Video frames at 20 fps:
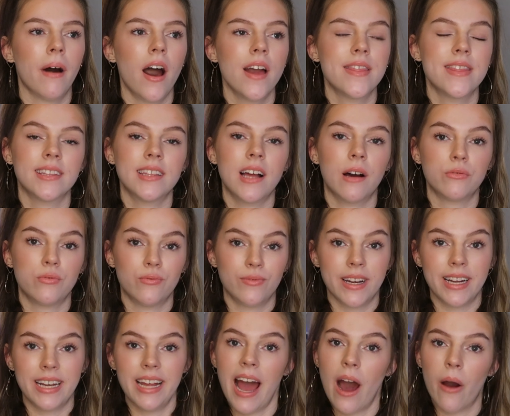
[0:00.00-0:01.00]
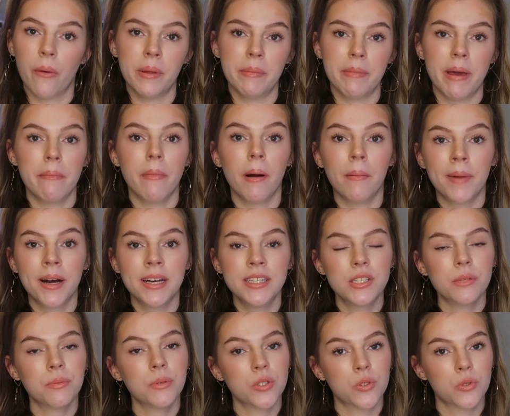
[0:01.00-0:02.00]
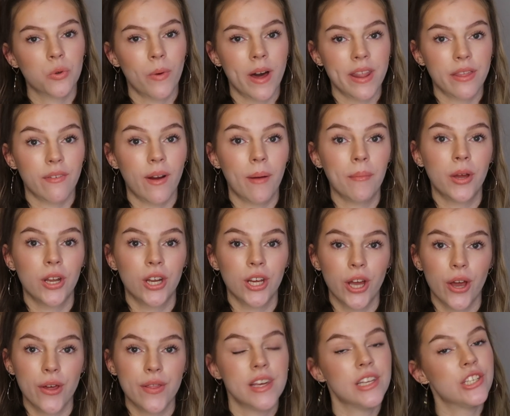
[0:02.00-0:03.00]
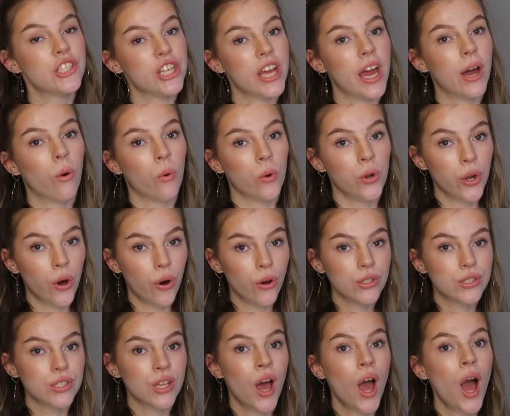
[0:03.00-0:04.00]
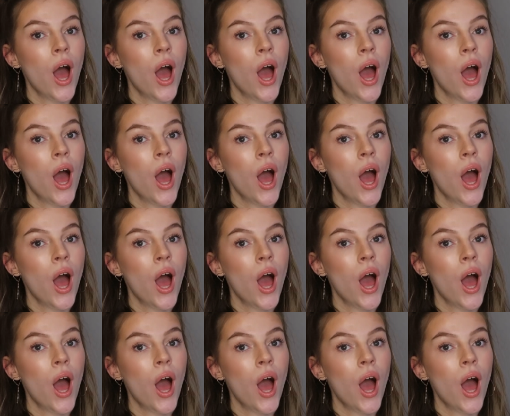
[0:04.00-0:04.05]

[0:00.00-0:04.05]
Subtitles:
I think that would really help me make my mind up as to whether I'm going to go this year or not.